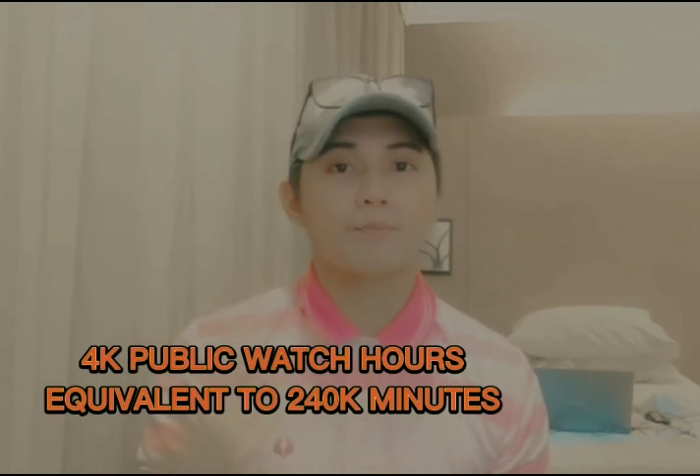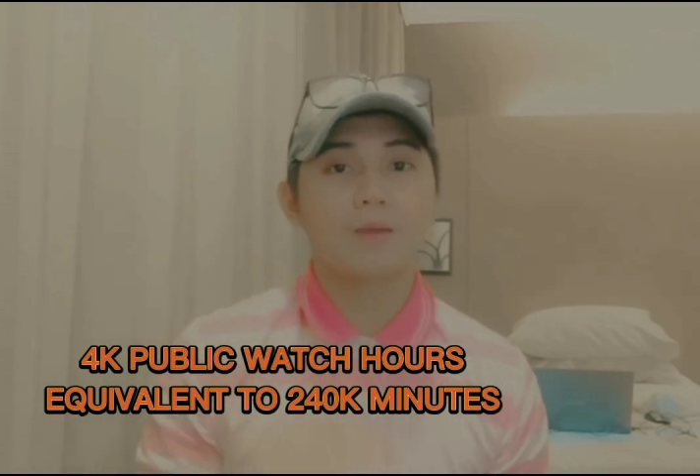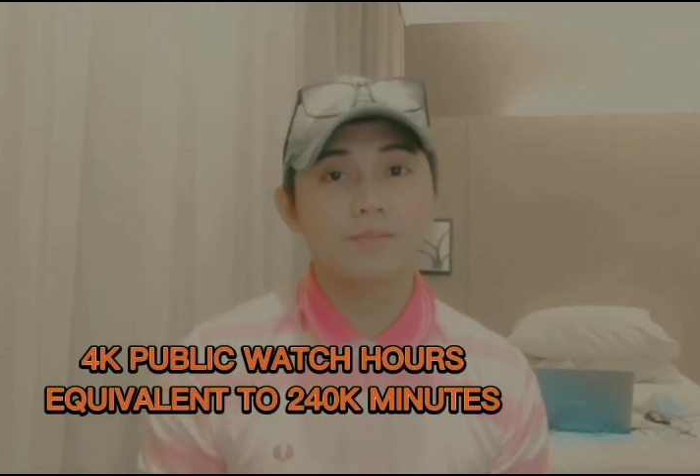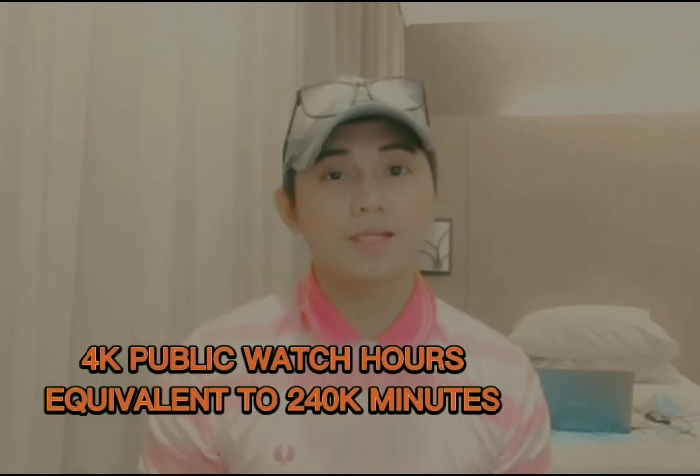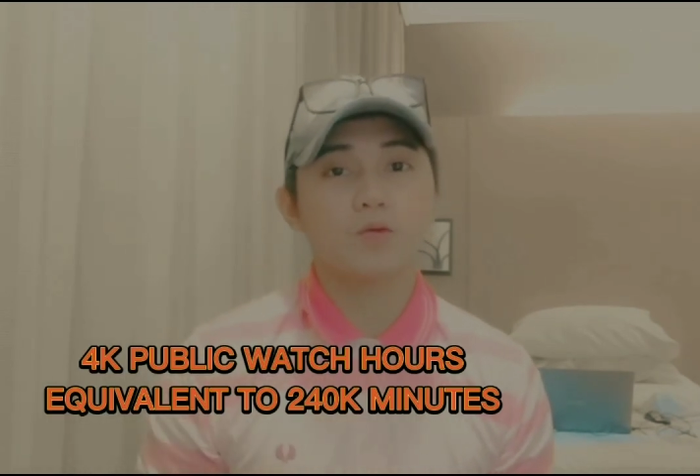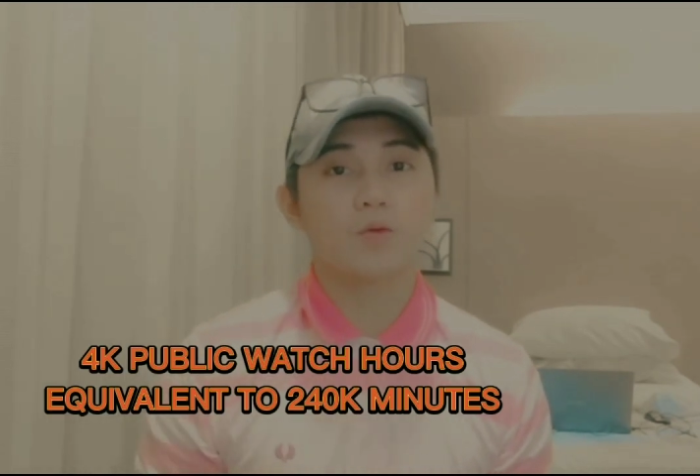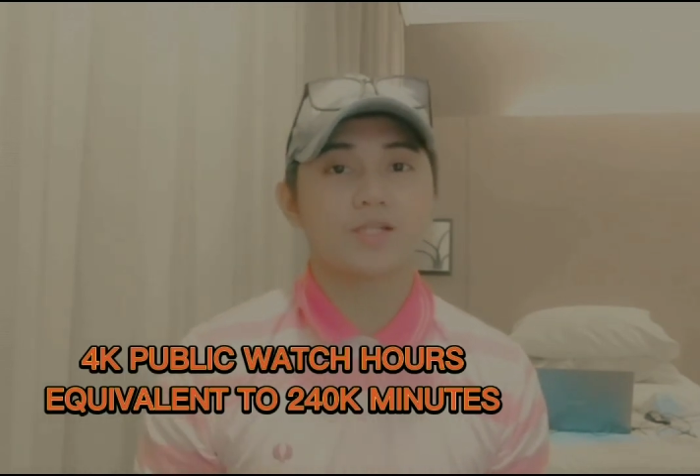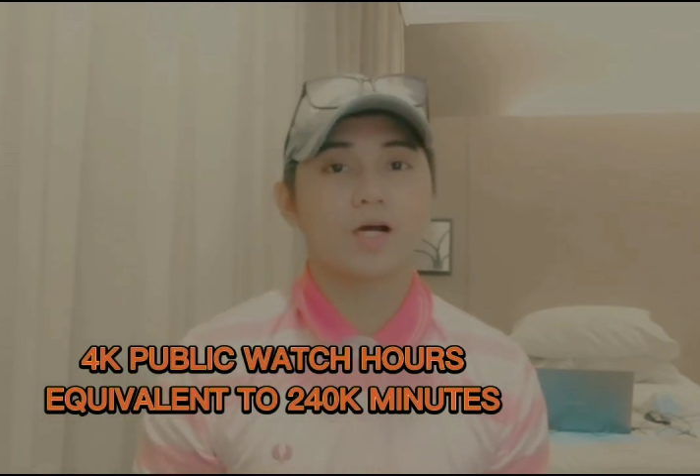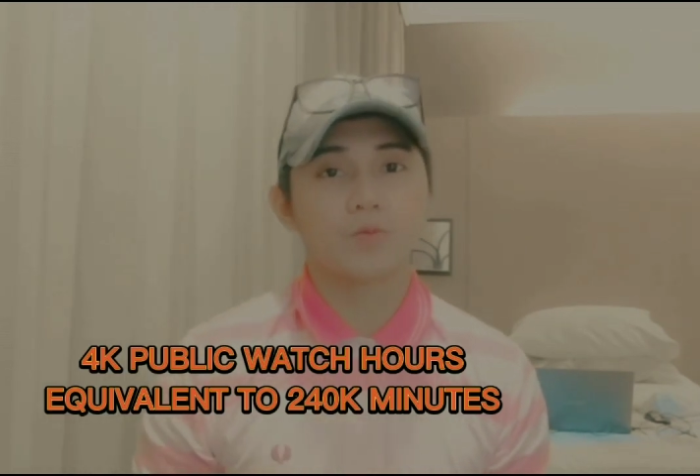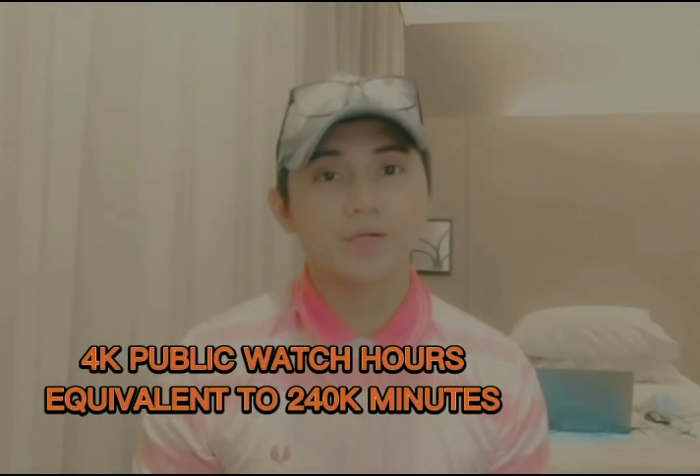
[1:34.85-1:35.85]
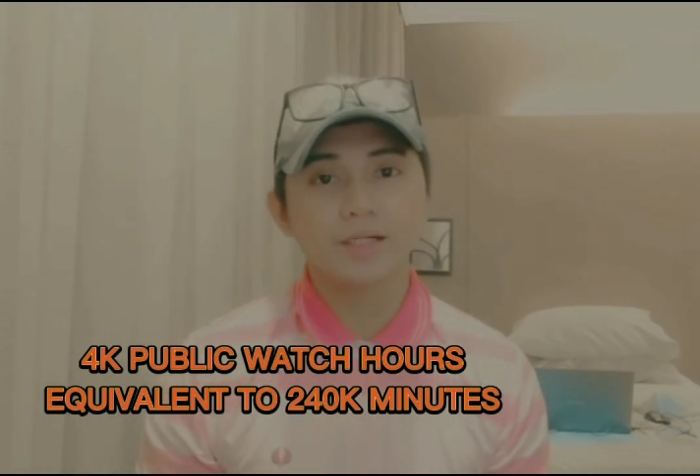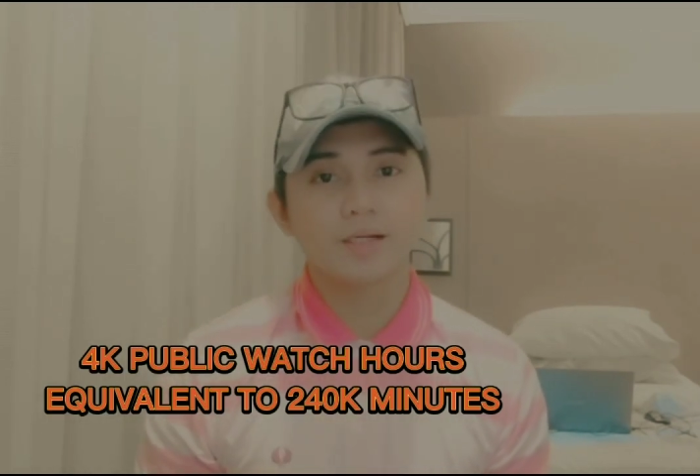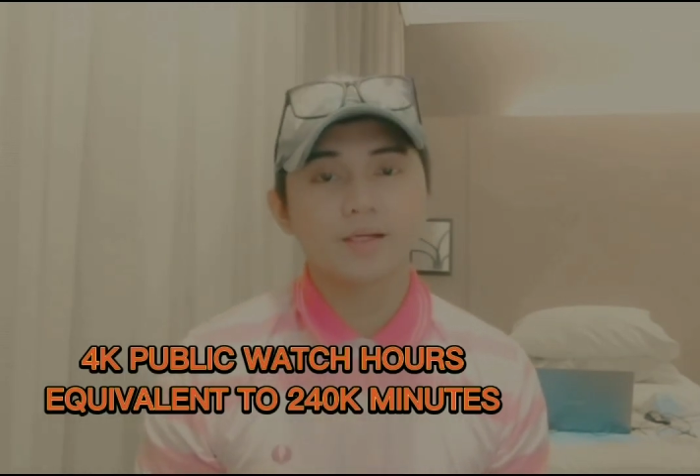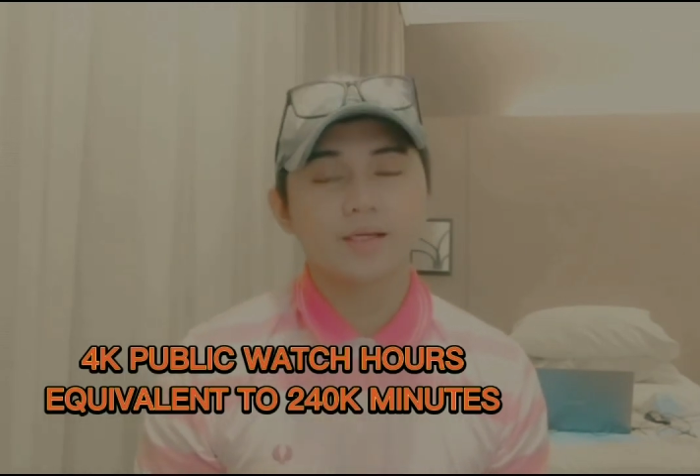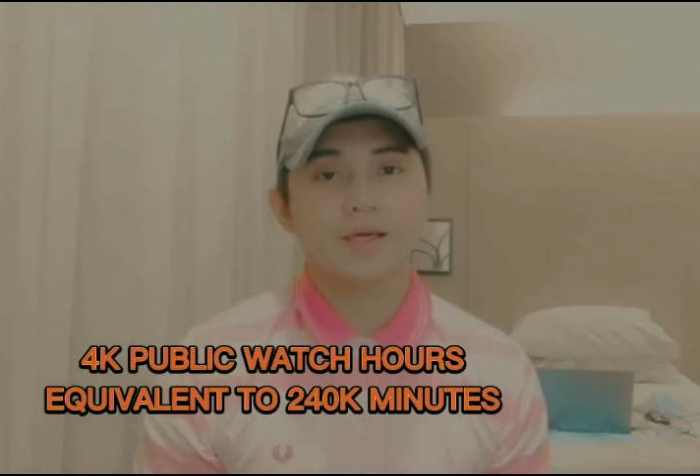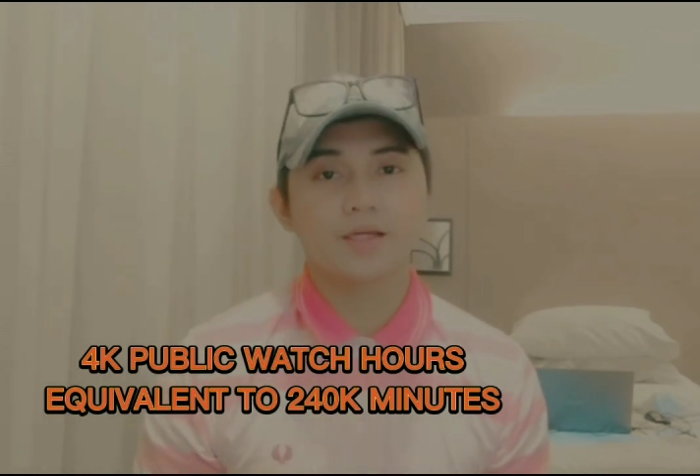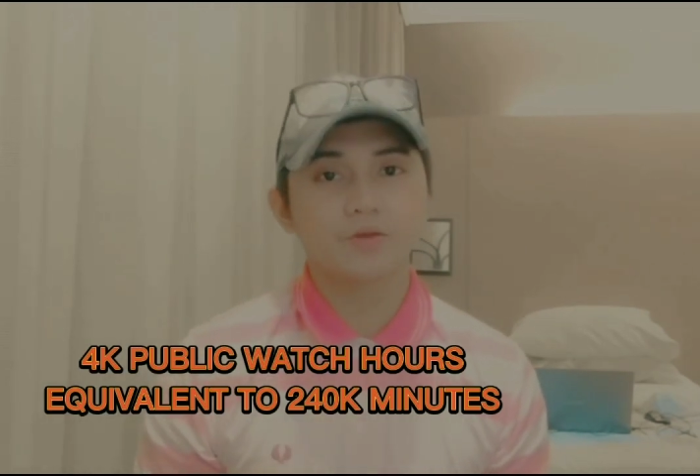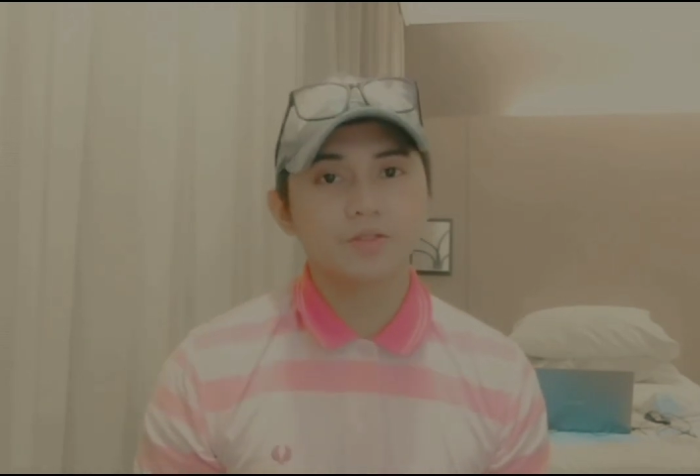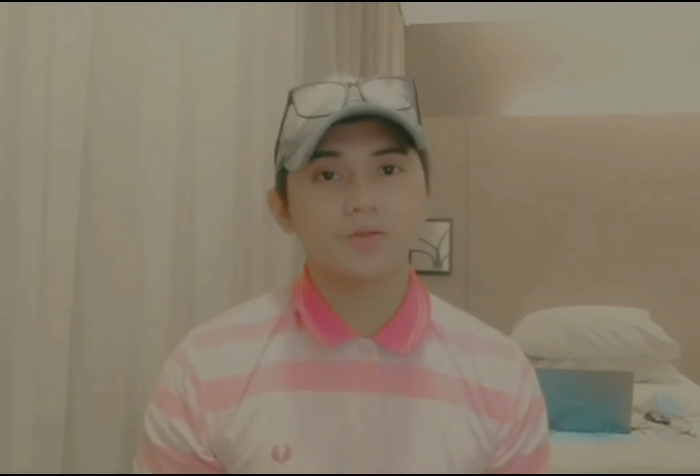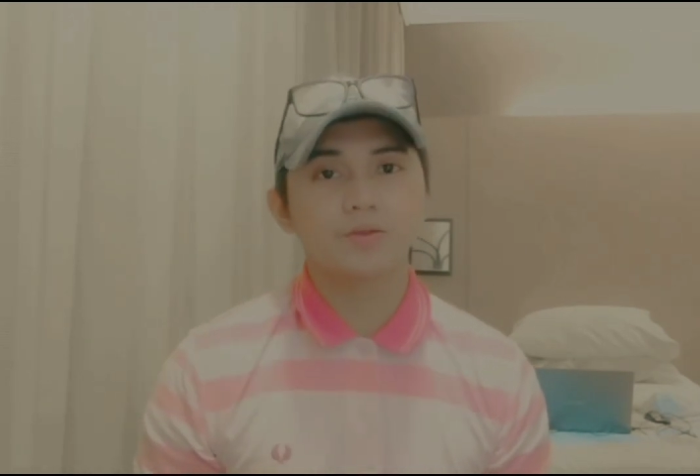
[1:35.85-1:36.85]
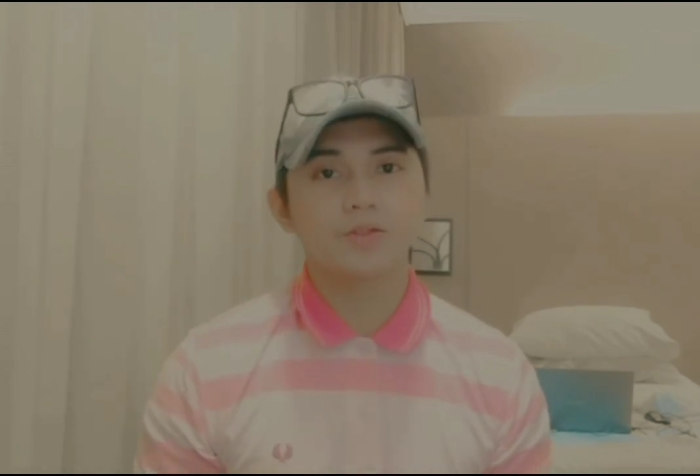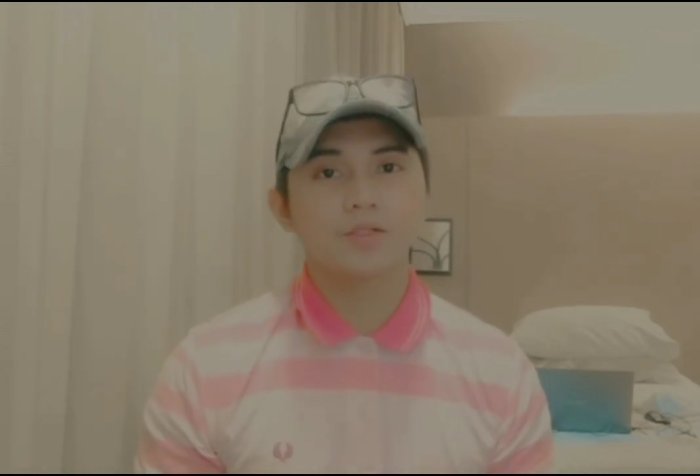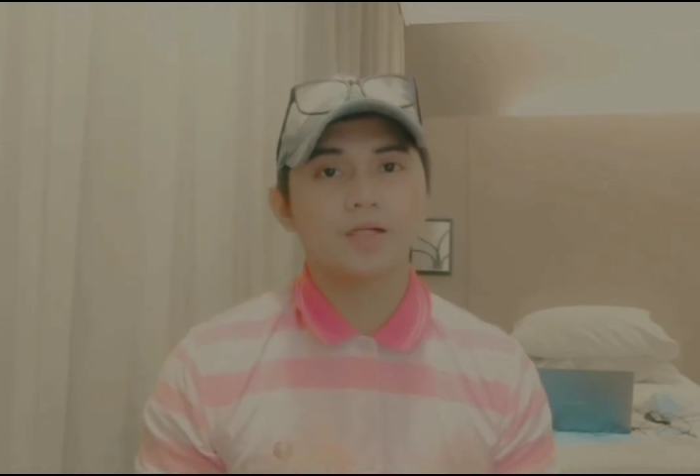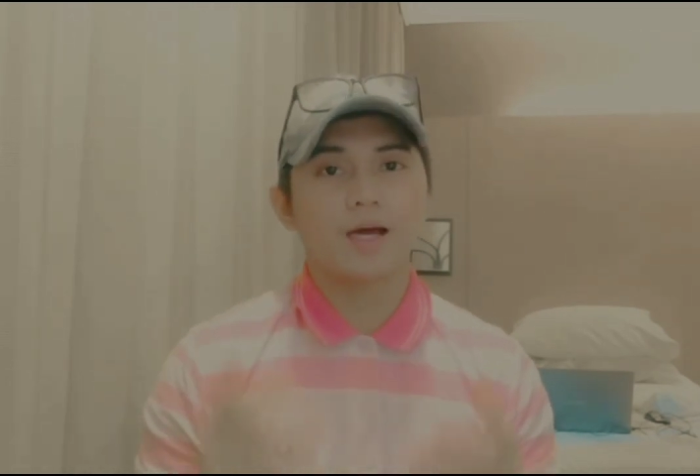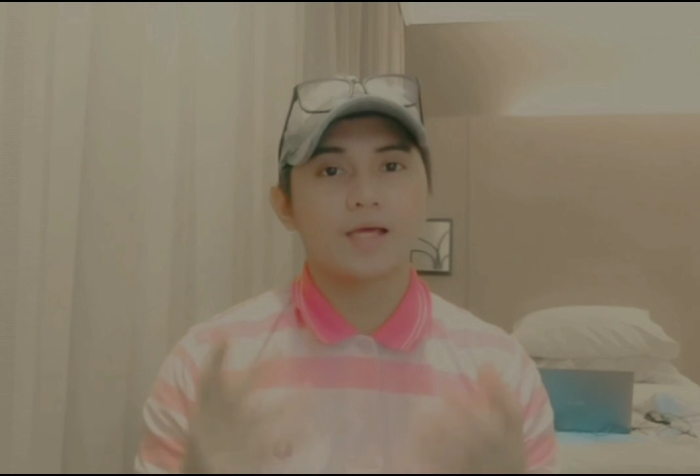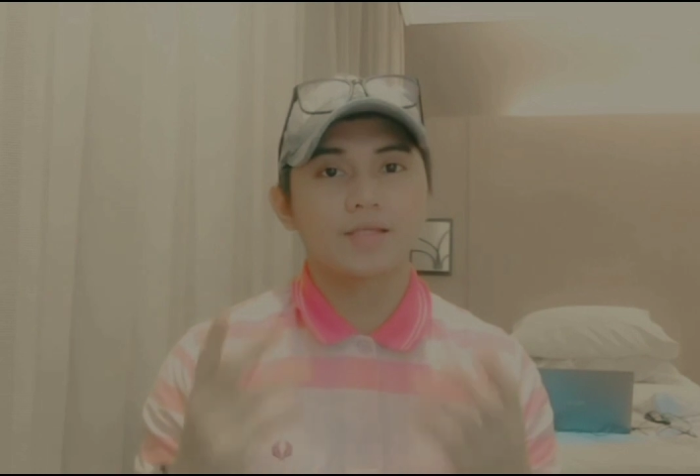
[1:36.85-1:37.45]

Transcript: Public watch hour, and also your